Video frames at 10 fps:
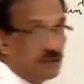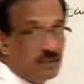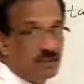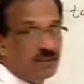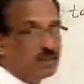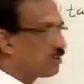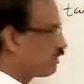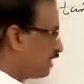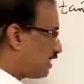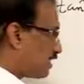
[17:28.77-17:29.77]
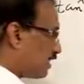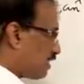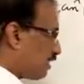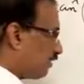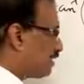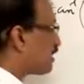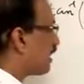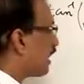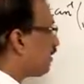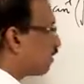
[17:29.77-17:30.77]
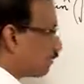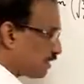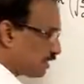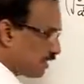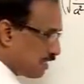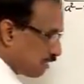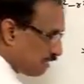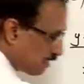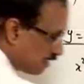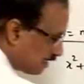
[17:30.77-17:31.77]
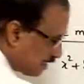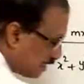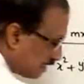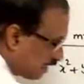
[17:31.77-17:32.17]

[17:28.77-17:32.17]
So the distance of this line from the center is here